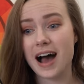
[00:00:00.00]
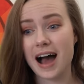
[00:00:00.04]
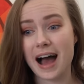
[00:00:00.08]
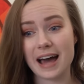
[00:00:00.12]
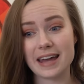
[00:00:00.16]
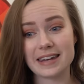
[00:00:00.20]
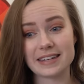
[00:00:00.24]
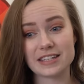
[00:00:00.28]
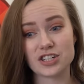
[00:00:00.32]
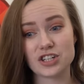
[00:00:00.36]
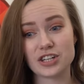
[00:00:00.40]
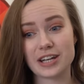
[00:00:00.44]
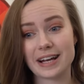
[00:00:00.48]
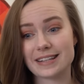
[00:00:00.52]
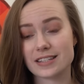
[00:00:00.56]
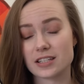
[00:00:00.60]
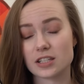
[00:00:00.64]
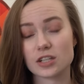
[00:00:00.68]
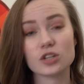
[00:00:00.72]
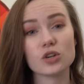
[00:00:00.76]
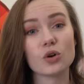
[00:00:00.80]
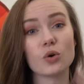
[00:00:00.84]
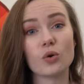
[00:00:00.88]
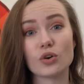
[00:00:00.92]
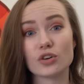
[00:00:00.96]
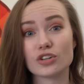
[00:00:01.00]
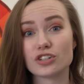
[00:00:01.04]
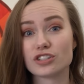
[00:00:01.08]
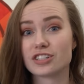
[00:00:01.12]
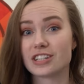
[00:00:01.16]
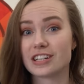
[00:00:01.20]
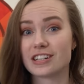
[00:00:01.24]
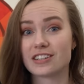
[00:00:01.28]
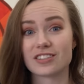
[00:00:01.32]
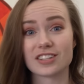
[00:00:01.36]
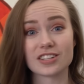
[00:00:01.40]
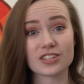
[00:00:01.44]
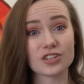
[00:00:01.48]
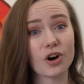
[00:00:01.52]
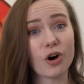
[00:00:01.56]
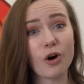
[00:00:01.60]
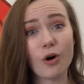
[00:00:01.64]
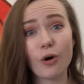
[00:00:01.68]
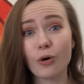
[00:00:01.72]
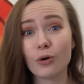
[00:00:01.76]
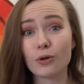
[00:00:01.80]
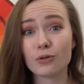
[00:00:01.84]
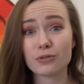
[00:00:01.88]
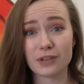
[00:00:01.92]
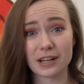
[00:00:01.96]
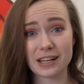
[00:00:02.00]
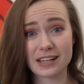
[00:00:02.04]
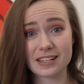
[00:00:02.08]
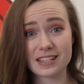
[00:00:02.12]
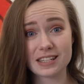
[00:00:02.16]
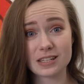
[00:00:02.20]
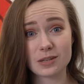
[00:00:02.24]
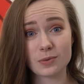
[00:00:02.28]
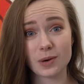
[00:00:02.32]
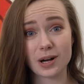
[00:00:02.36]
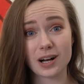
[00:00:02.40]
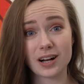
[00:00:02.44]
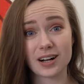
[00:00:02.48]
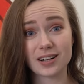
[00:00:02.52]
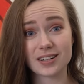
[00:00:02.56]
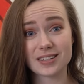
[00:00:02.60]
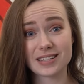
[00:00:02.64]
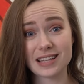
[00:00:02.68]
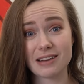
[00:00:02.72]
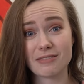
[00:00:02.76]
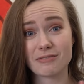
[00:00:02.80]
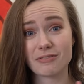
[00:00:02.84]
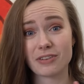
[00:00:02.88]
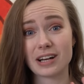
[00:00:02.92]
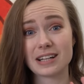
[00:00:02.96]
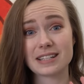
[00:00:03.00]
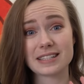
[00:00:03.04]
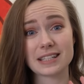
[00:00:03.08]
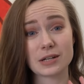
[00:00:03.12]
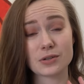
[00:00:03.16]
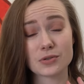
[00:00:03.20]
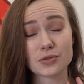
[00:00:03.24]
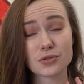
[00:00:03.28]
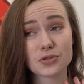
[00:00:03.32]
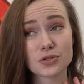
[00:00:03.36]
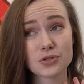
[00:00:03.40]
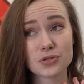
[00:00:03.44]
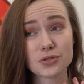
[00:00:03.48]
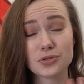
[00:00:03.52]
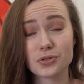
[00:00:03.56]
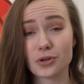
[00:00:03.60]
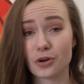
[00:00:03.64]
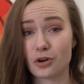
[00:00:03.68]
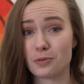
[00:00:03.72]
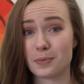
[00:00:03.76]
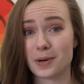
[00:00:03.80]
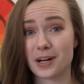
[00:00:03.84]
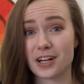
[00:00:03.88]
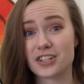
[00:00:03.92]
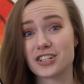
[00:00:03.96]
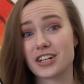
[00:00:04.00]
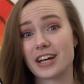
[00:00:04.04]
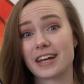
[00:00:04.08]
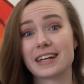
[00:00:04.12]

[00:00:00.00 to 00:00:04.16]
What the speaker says: and she gets launched into this whole fantasy world and finds out so much,